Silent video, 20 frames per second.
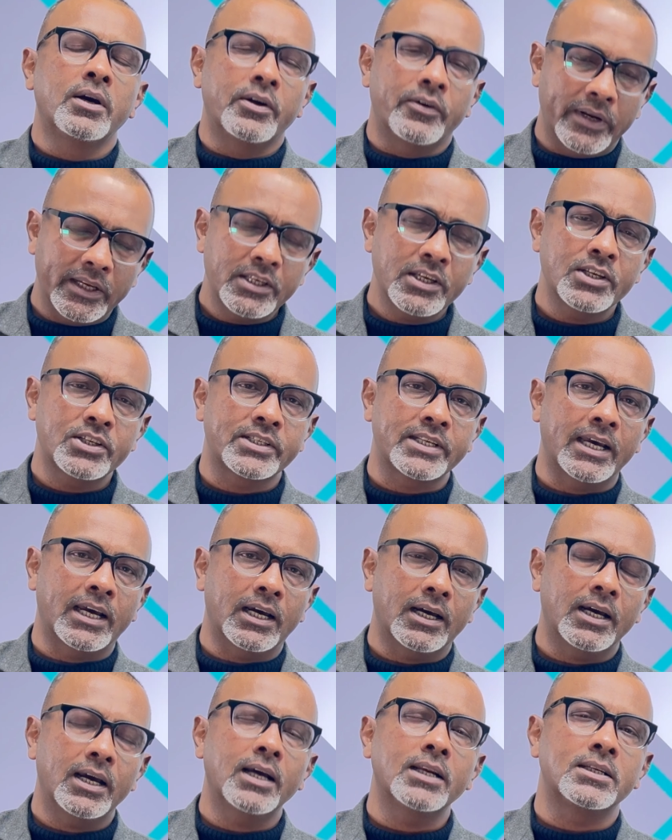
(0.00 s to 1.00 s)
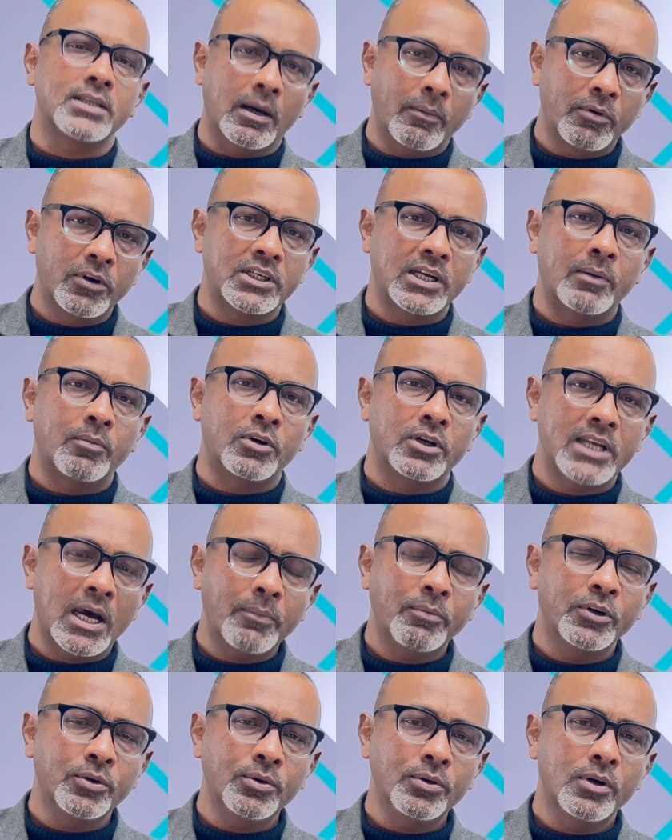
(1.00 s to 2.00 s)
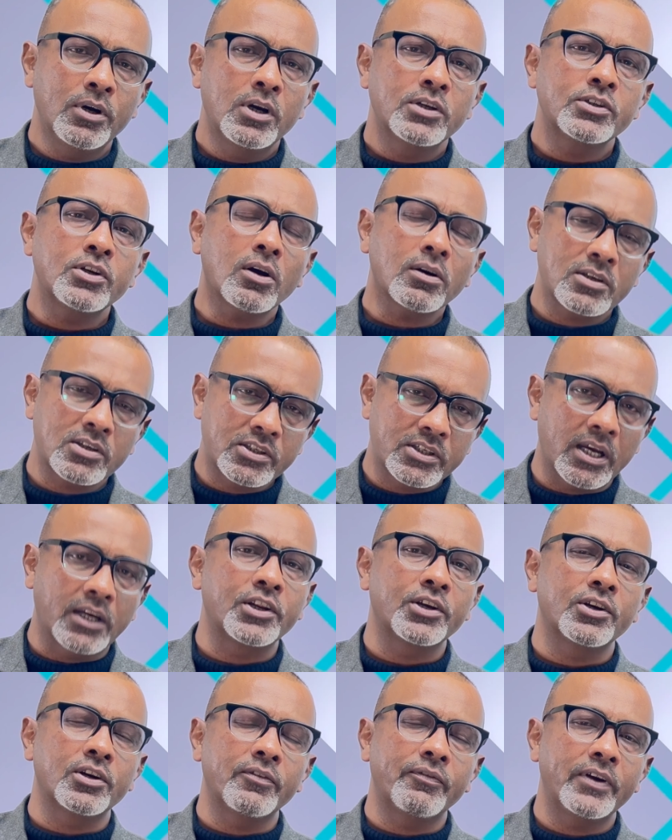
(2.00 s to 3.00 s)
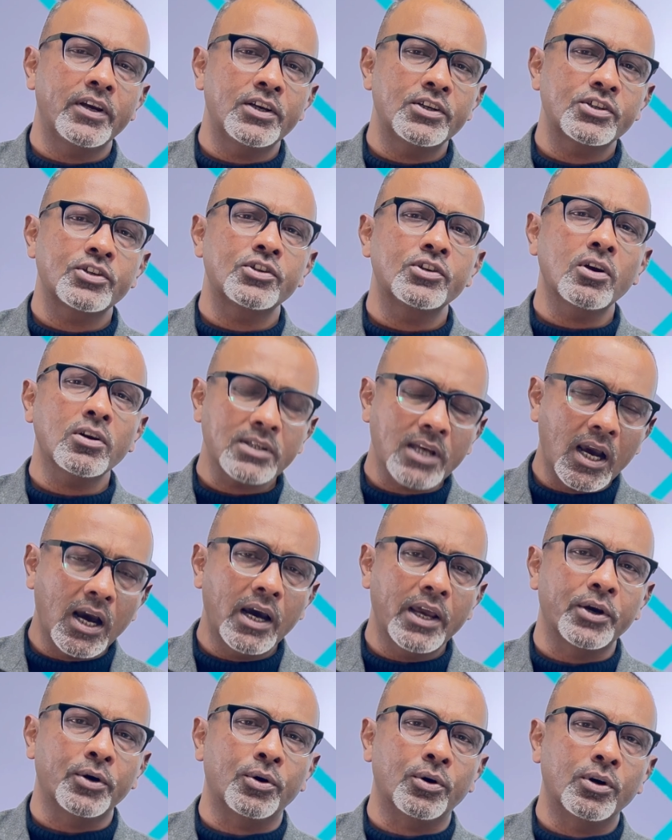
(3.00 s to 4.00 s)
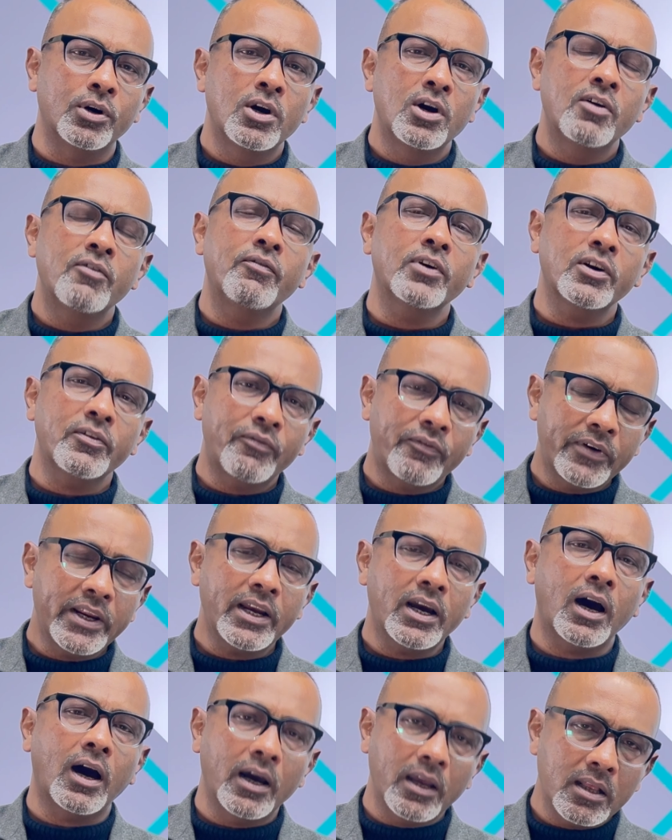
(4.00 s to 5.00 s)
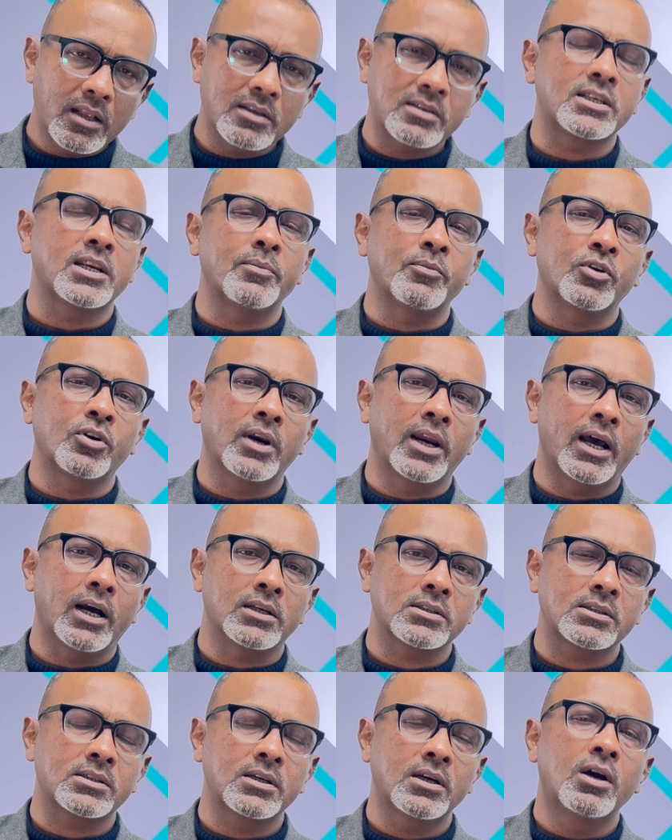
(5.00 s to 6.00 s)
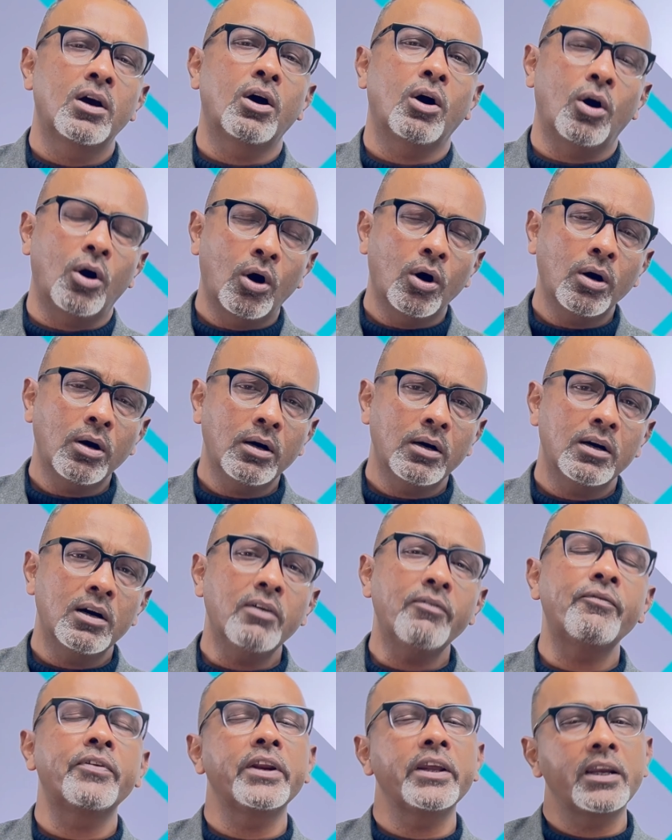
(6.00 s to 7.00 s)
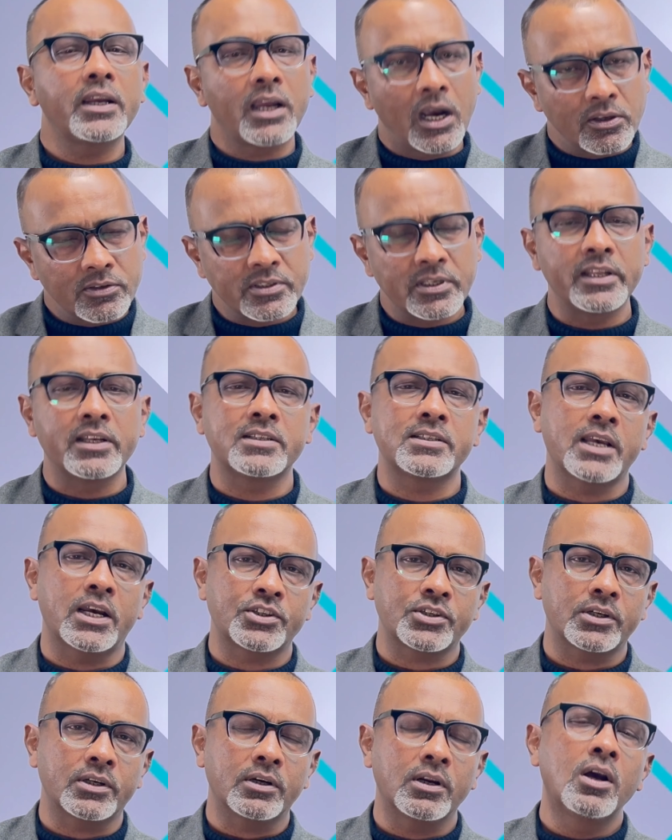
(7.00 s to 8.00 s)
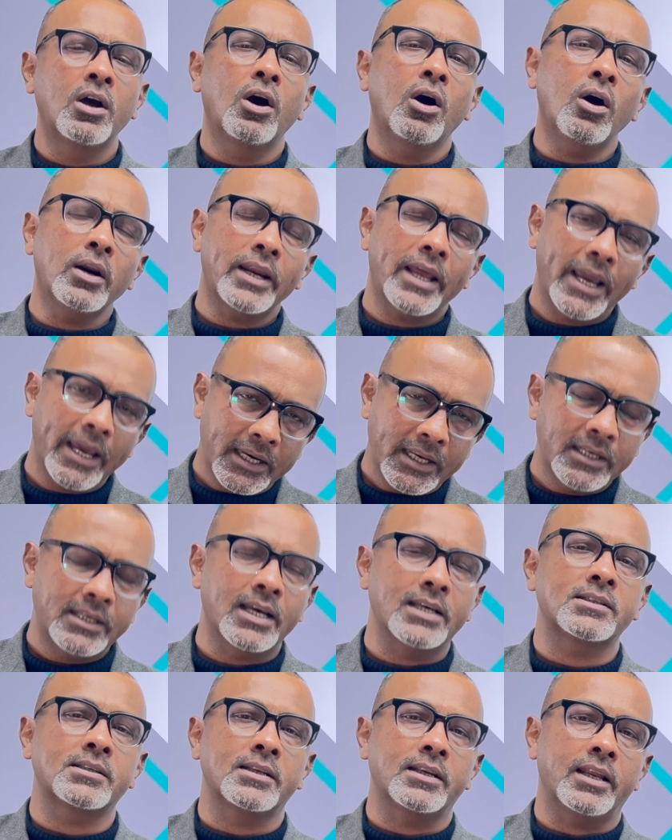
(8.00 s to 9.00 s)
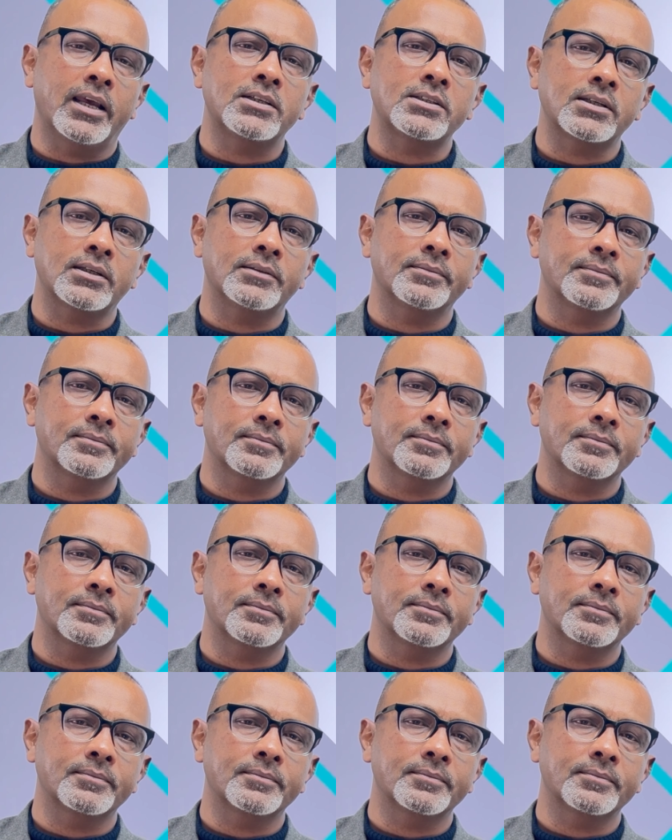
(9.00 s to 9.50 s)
register at www.studyunifees.io for a free IELTS demo class or a free counseling session on any destination.